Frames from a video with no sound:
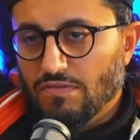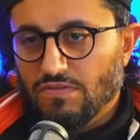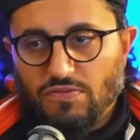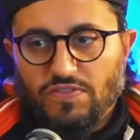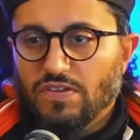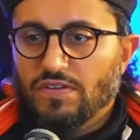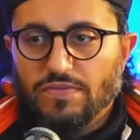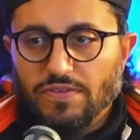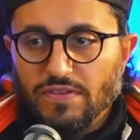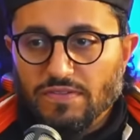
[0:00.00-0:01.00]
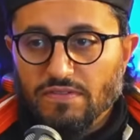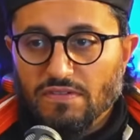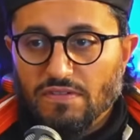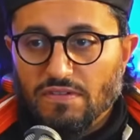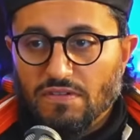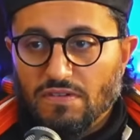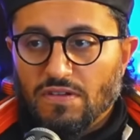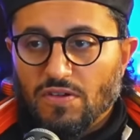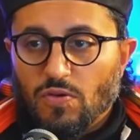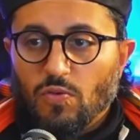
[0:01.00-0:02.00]
Do you see a difference?
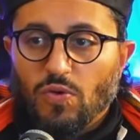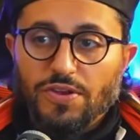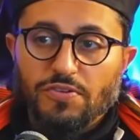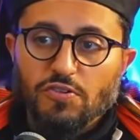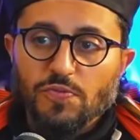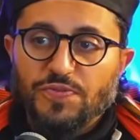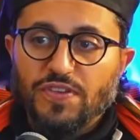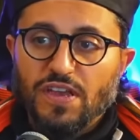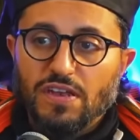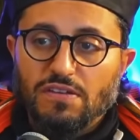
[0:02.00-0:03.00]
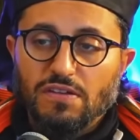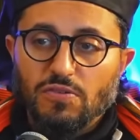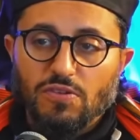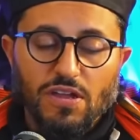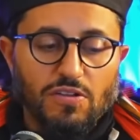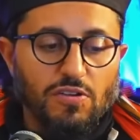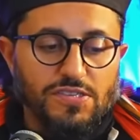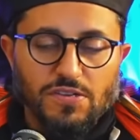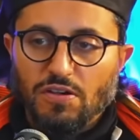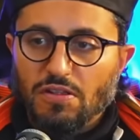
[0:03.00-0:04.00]
One group said, "Do you get
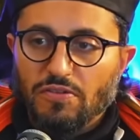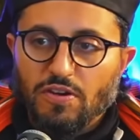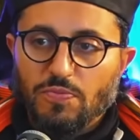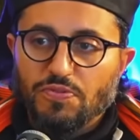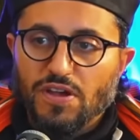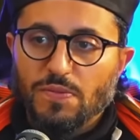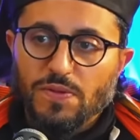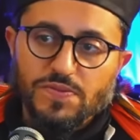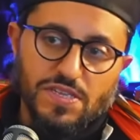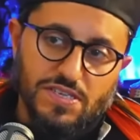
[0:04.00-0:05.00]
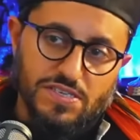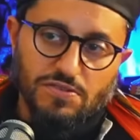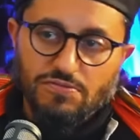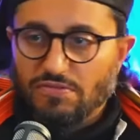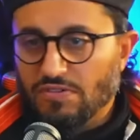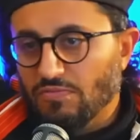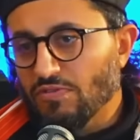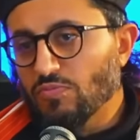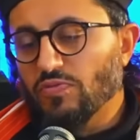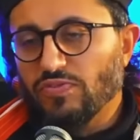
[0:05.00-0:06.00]
causing all of our problems? Let's
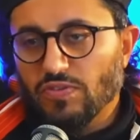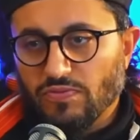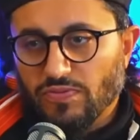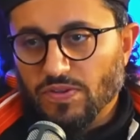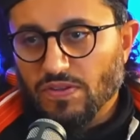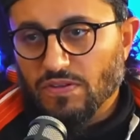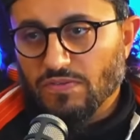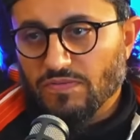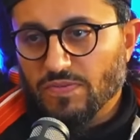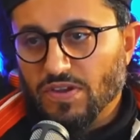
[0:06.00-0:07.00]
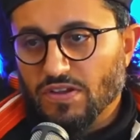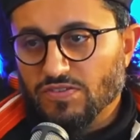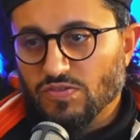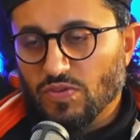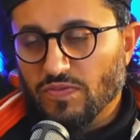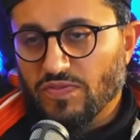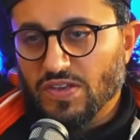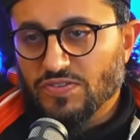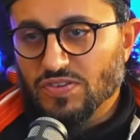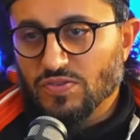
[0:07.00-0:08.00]
remove you from the from the country with a
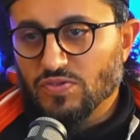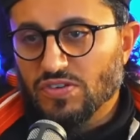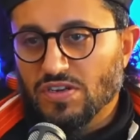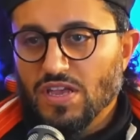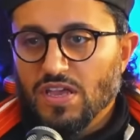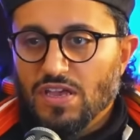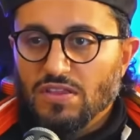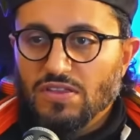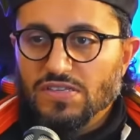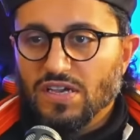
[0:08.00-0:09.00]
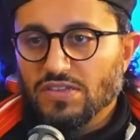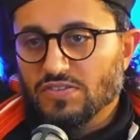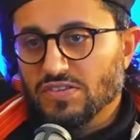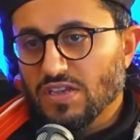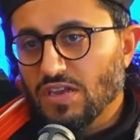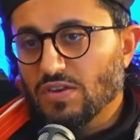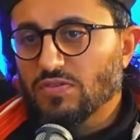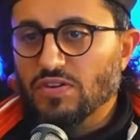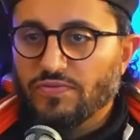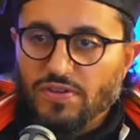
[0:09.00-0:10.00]
final solution." And these guys are saying no
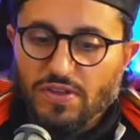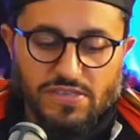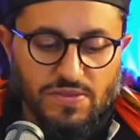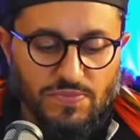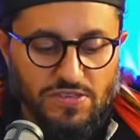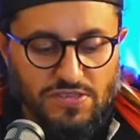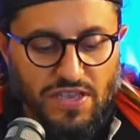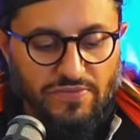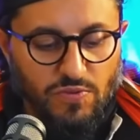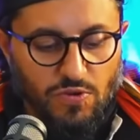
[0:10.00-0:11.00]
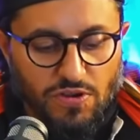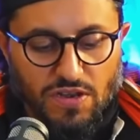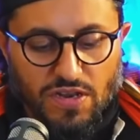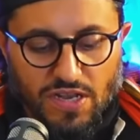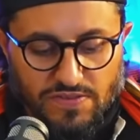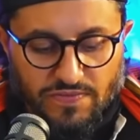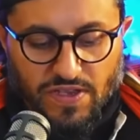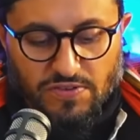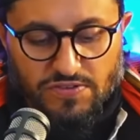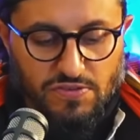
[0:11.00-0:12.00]
different, except they just haven't worded it as a
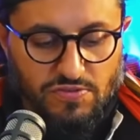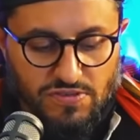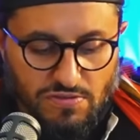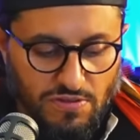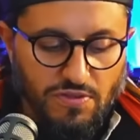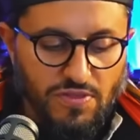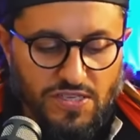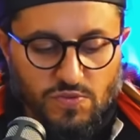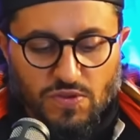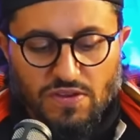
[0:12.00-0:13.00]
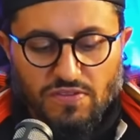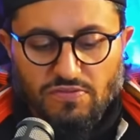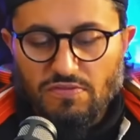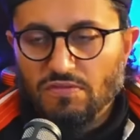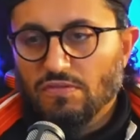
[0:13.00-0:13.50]
final solution, although that's what it is,